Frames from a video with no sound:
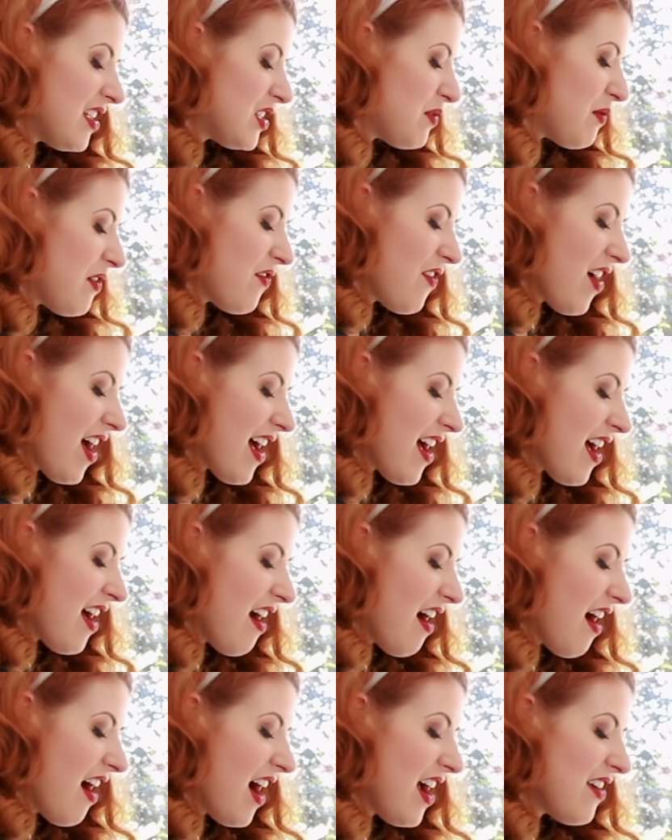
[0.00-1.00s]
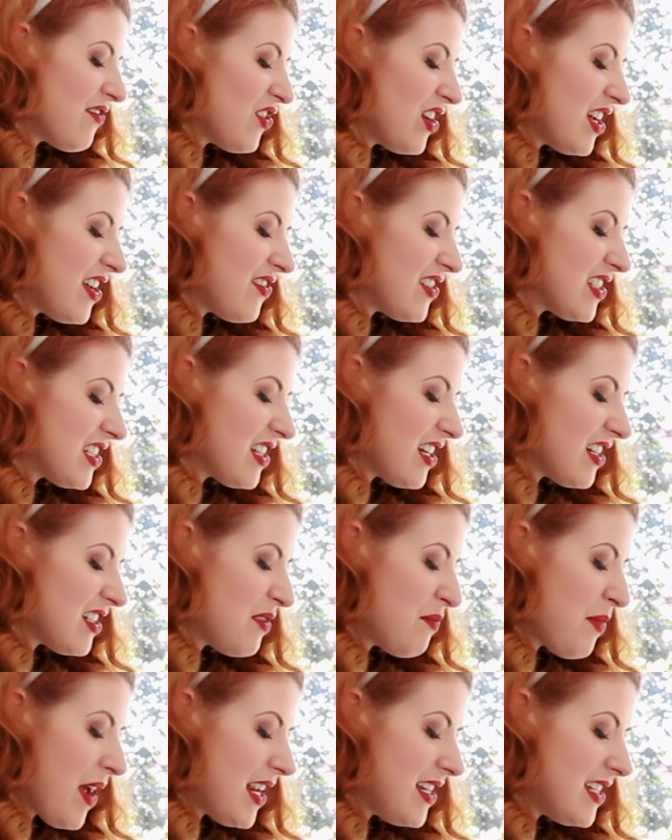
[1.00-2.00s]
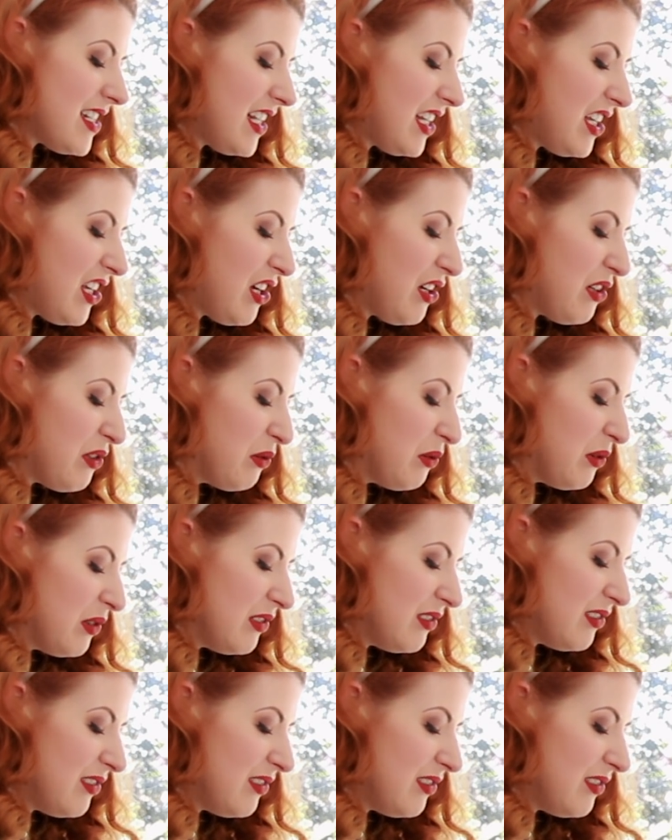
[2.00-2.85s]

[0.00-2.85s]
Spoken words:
To be fair, I've not even started painting you.